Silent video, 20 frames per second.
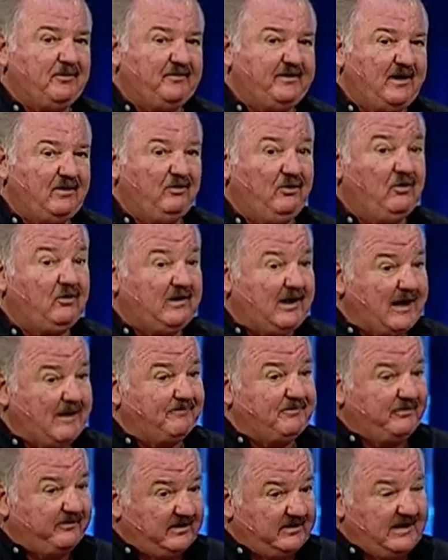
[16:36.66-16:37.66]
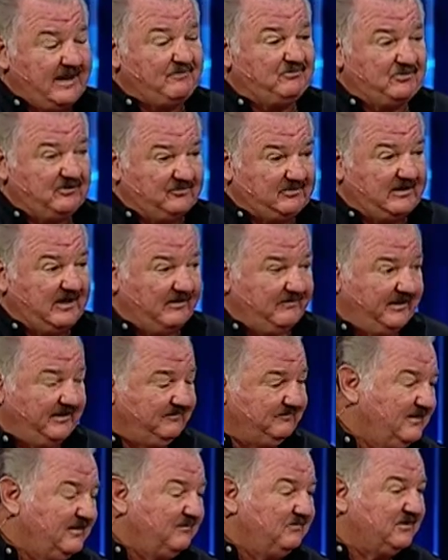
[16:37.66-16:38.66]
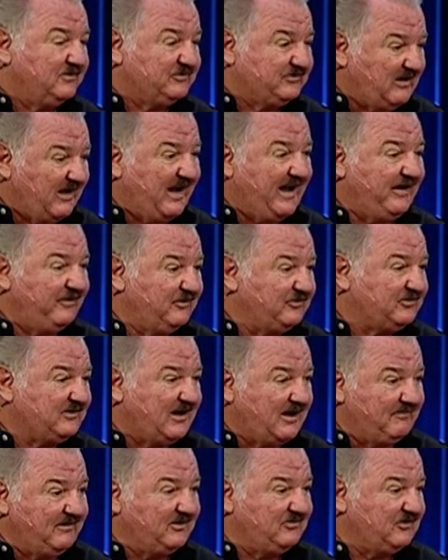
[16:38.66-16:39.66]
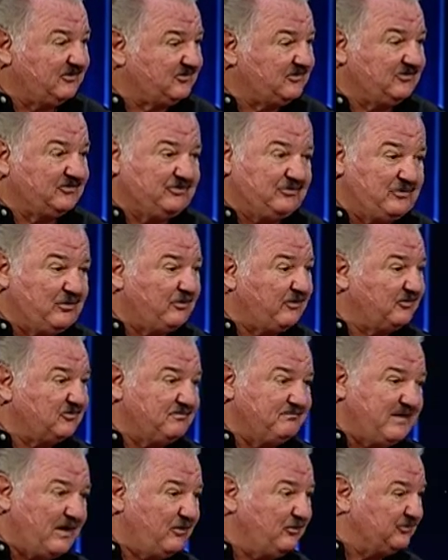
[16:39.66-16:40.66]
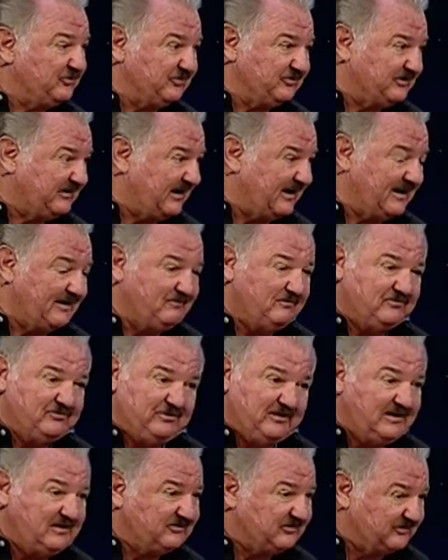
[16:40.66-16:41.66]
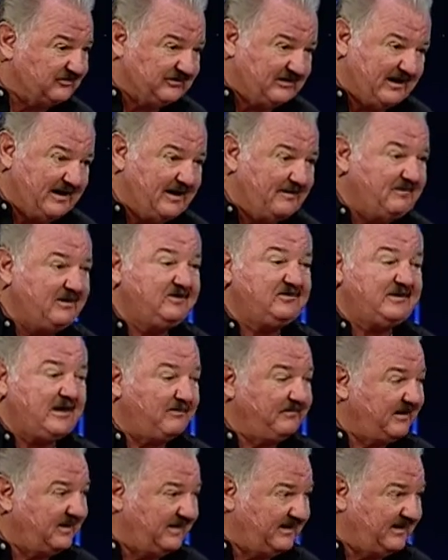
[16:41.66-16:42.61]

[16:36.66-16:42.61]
know, look up, your redemption's coming. Messiah is coming just as sure as Moses came, Jesus came, he's coming